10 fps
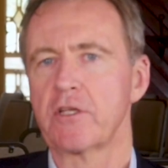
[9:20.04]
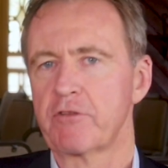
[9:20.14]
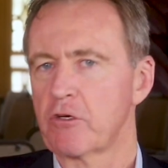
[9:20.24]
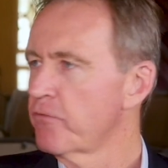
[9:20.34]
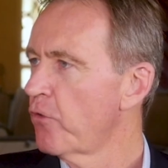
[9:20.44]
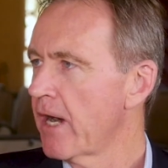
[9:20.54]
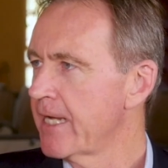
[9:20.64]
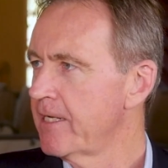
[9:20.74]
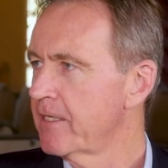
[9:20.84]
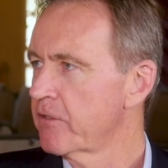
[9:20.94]
of those four
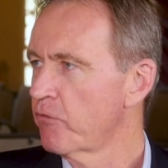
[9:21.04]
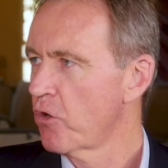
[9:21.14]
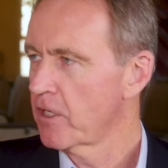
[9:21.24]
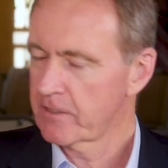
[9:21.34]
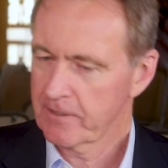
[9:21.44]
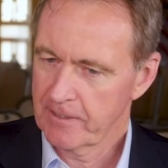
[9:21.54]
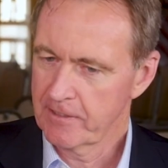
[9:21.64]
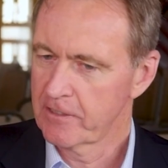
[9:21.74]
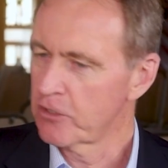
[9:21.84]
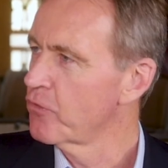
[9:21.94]
ideas, of course,
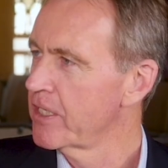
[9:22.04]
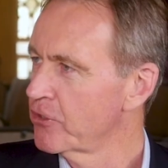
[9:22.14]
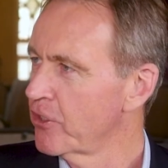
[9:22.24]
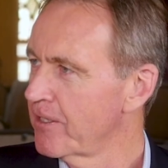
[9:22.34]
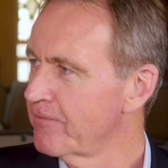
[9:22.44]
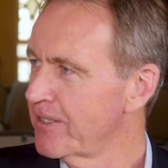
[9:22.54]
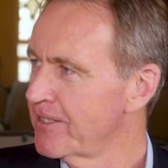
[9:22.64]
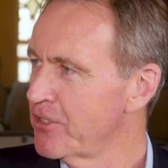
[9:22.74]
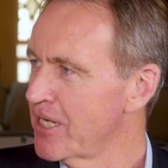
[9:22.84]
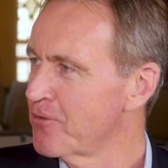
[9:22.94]
is the tradition of
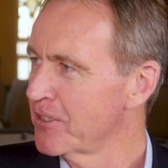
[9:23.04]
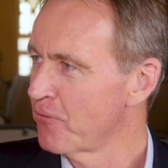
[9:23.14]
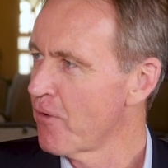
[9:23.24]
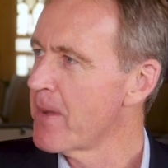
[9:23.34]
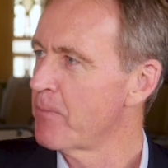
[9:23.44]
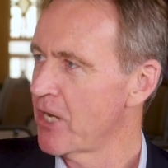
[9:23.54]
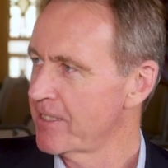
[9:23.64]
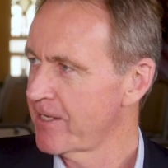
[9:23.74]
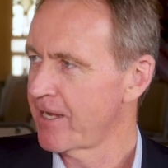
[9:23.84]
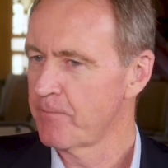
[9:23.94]
the Jesuits. And remember, I
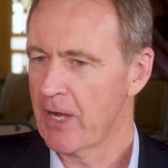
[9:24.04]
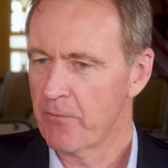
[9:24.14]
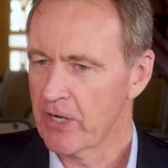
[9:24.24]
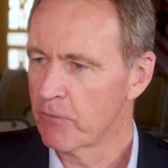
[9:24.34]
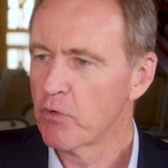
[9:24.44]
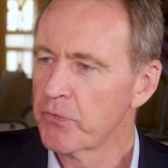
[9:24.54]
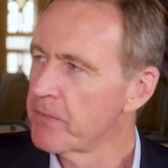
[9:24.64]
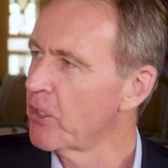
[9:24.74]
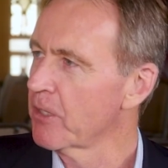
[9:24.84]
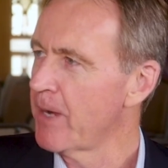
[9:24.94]
said when I wrote the
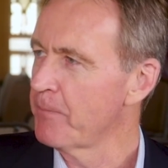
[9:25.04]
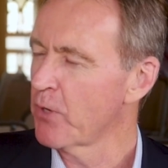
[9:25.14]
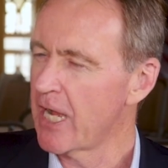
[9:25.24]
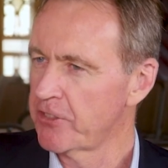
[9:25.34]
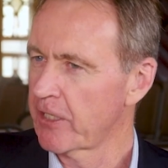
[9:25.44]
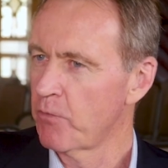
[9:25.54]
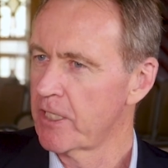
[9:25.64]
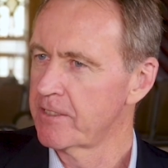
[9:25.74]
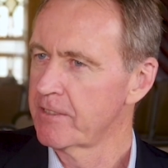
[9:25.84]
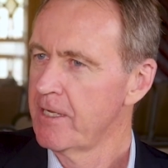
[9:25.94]
book, my project
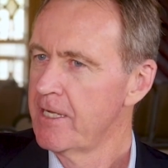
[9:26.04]
was